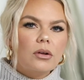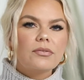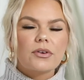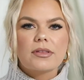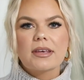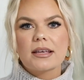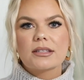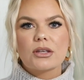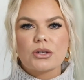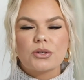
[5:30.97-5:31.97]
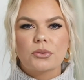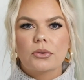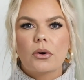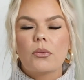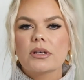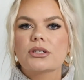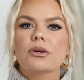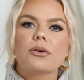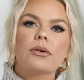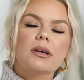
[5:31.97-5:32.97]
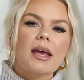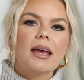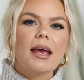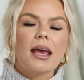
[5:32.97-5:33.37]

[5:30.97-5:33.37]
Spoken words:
for this stool was to create